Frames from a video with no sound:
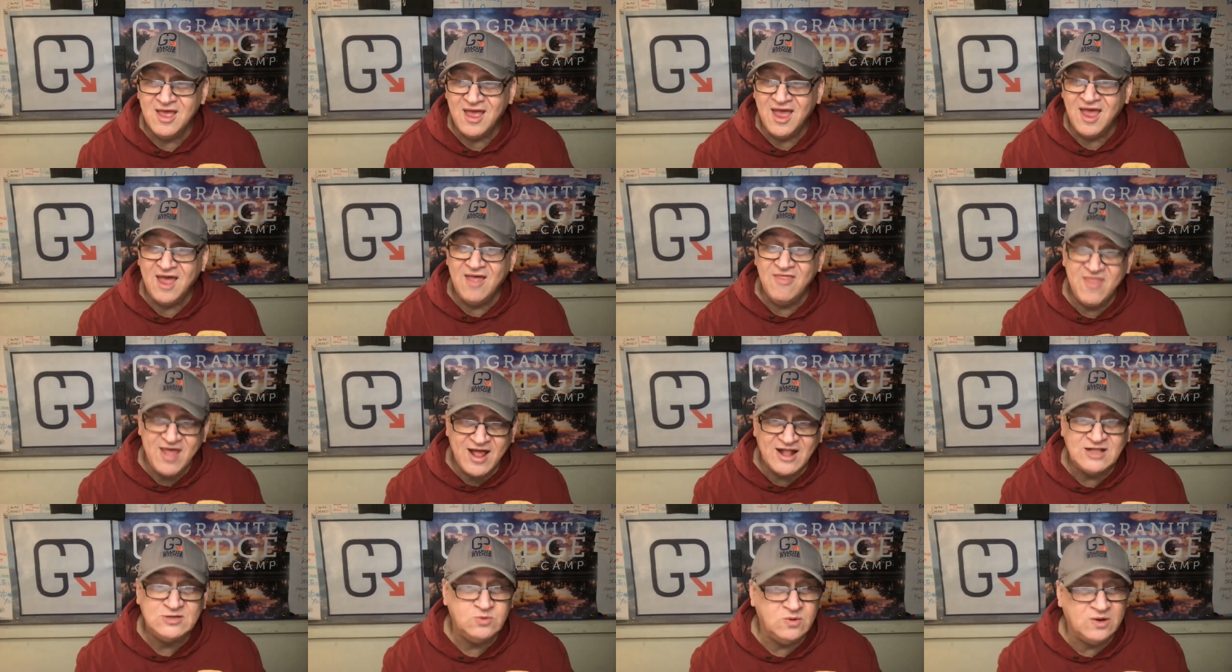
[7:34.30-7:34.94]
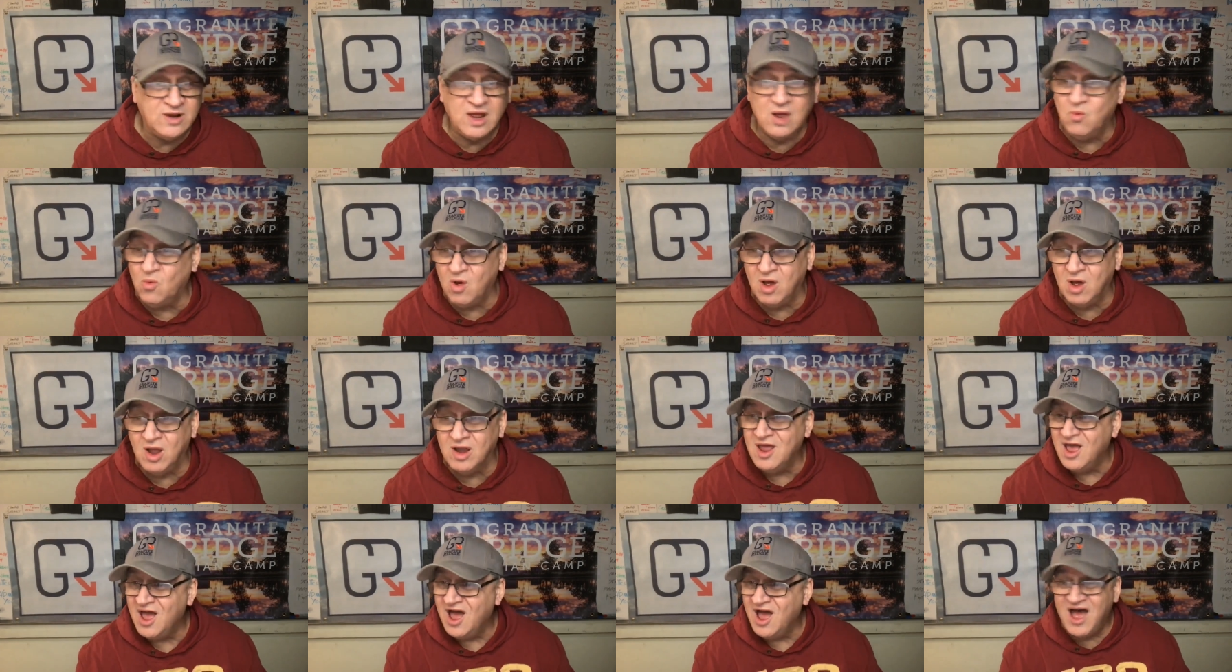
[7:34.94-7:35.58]
And that's what I
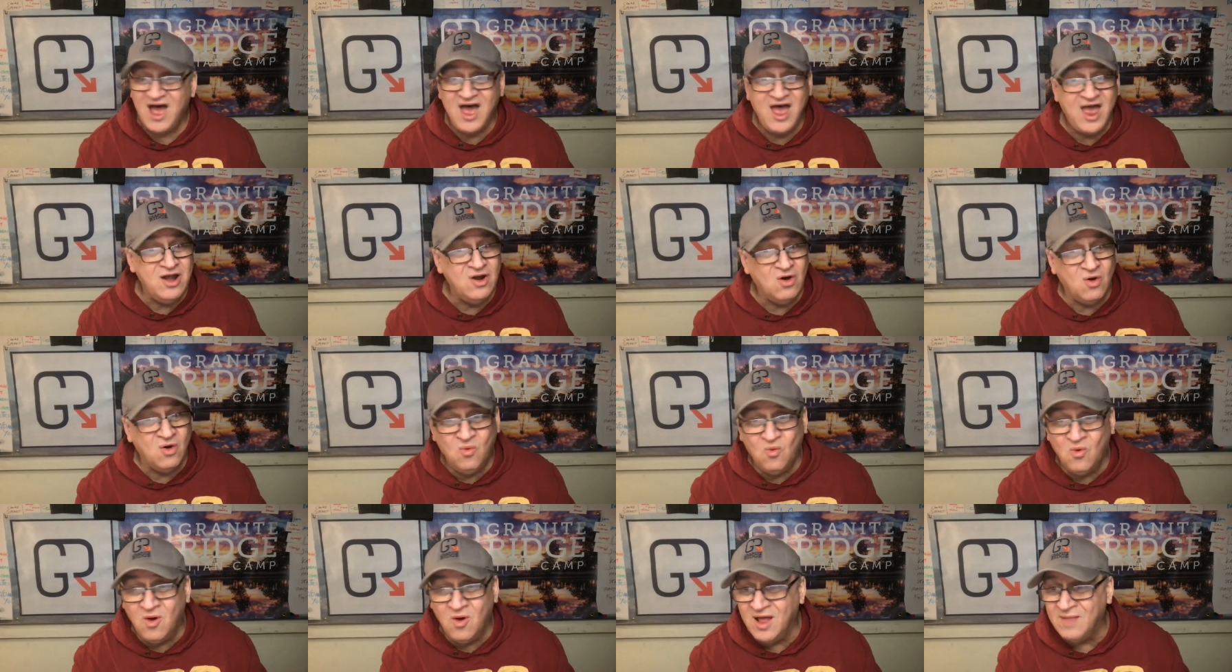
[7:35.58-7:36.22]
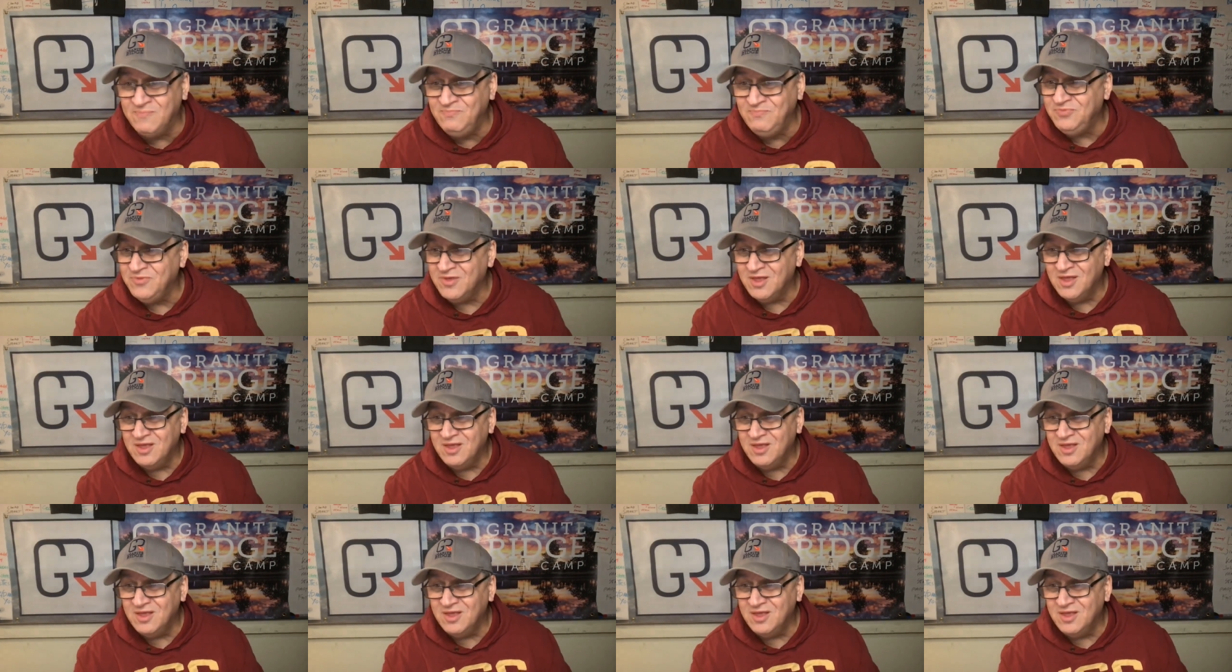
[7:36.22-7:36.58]
want. I don't want